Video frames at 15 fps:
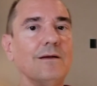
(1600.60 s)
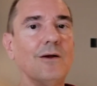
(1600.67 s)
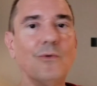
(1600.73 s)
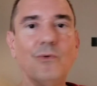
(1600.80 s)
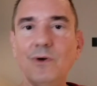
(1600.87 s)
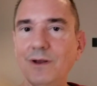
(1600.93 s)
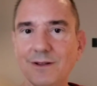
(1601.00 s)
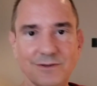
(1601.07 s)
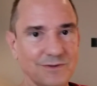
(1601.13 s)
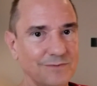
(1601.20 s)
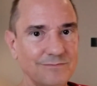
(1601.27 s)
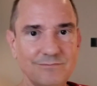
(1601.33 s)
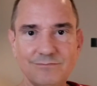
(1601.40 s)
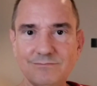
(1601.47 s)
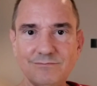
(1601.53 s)
a real
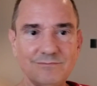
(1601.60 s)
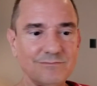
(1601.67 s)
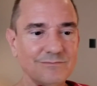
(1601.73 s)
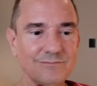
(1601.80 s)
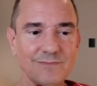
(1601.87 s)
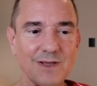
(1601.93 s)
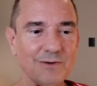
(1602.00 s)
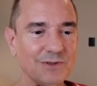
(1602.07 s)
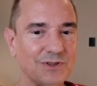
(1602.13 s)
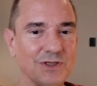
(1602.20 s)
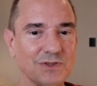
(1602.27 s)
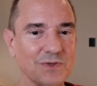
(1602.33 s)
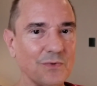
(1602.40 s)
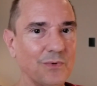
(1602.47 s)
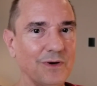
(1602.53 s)
it was
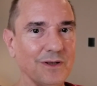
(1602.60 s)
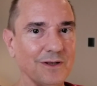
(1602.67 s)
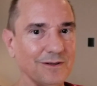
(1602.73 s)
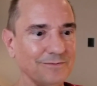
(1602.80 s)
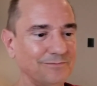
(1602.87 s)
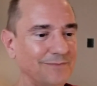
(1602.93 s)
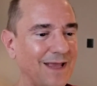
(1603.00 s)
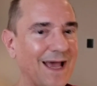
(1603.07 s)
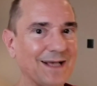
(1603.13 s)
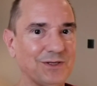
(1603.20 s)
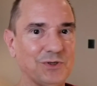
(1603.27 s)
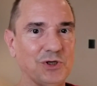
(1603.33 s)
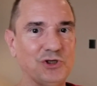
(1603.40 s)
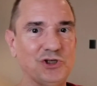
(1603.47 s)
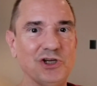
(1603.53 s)
just a real
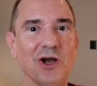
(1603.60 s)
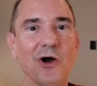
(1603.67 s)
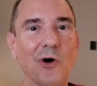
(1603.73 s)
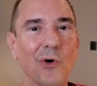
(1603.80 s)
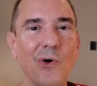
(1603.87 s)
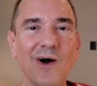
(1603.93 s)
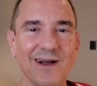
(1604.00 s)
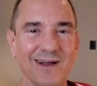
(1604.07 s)
S show,